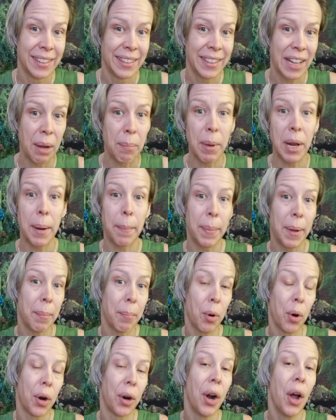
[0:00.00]
I've been a bit
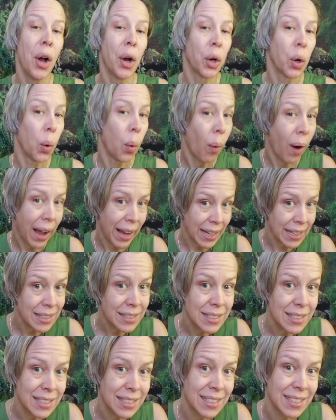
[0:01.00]
more
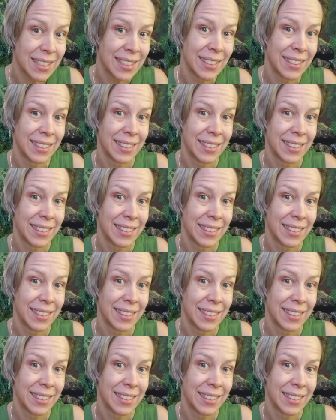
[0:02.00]
quiet,